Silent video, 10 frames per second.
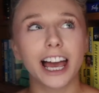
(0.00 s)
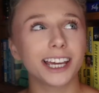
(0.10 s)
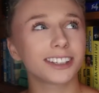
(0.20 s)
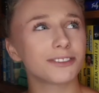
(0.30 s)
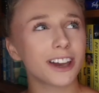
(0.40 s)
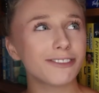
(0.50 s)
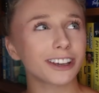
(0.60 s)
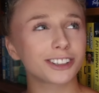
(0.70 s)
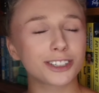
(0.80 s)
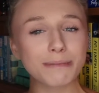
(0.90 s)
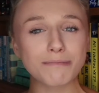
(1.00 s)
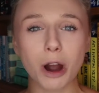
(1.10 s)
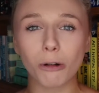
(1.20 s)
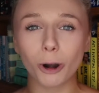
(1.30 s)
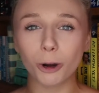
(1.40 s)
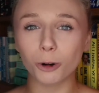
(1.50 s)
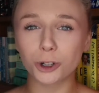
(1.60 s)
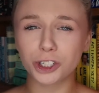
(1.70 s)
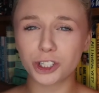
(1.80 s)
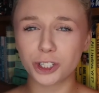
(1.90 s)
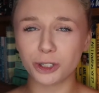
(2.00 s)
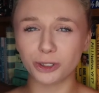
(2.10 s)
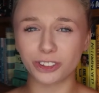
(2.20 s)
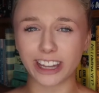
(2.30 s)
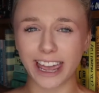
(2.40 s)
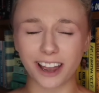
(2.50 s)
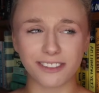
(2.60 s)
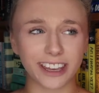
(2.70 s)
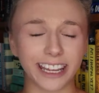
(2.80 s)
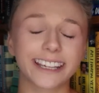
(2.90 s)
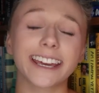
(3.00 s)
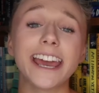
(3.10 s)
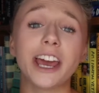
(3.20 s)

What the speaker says: It's 31st tomorrow or Tuesday, I think.